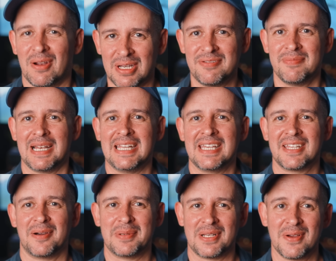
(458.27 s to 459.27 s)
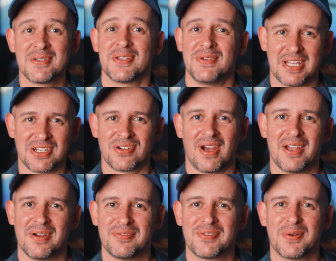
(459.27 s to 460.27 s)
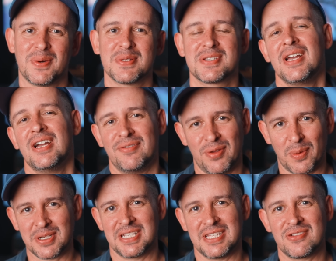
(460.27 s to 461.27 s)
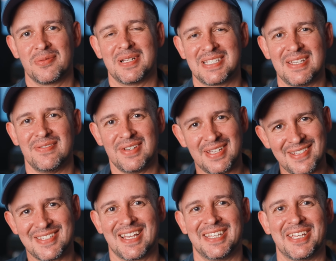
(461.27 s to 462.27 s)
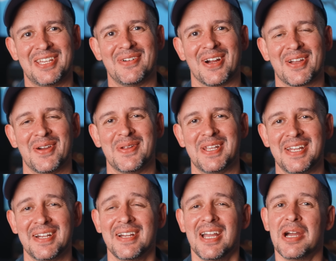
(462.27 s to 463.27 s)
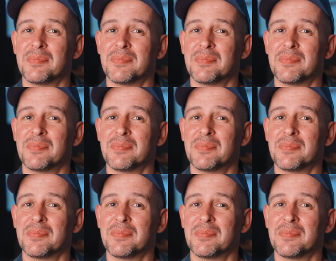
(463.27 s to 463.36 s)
I'll leave my link down below so you can try it, of course. If you're watching this from a TV, scan the QR code here.